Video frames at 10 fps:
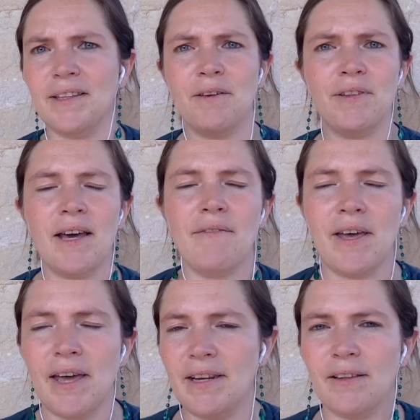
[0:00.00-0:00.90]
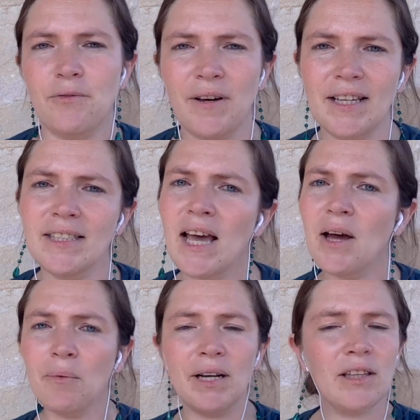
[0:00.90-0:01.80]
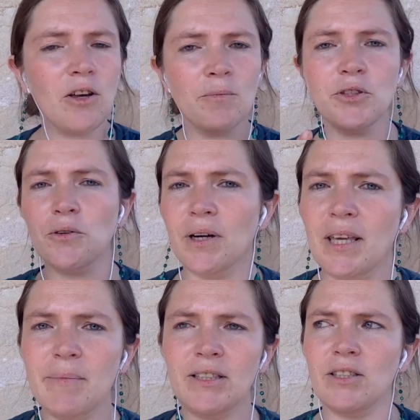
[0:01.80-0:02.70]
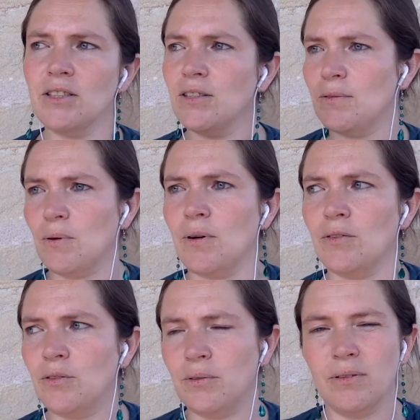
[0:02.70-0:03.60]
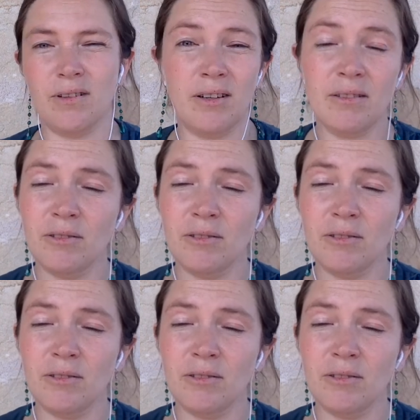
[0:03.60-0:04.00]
if they have any advice when it comes to your images or to your